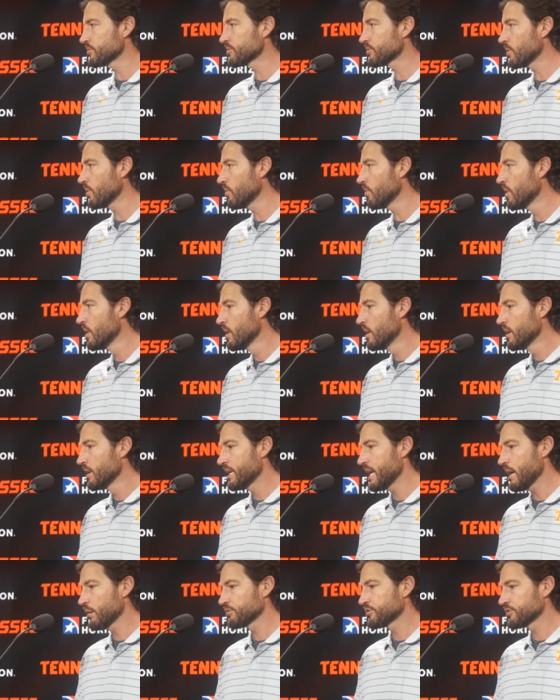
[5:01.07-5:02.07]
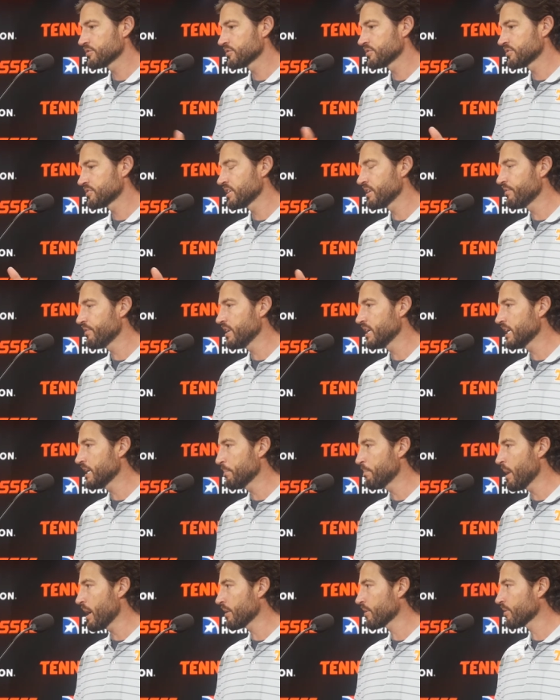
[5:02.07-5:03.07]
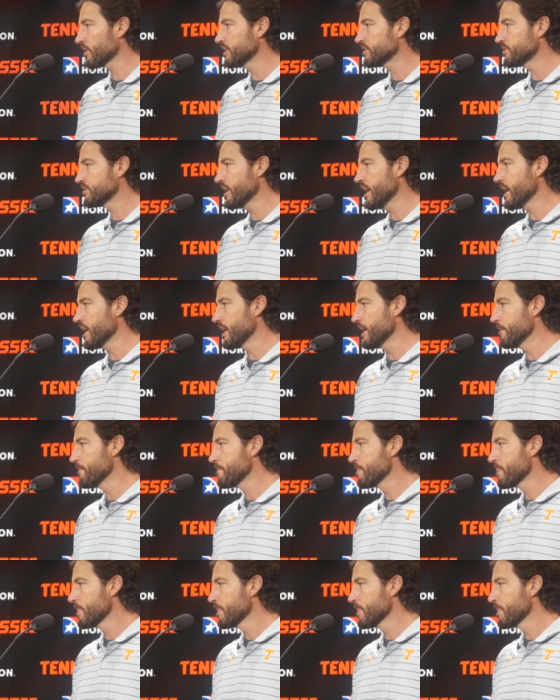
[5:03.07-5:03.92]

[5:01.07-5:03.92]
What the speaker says: So now it's just to see if he can get better each day.